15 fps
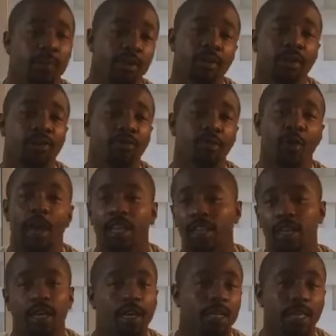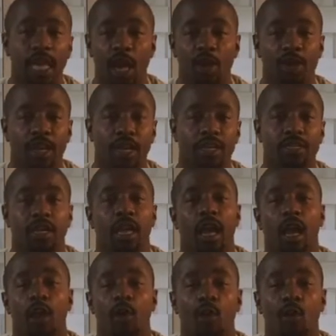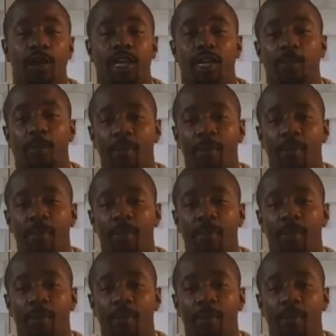beautiful, and the hilarious Courtney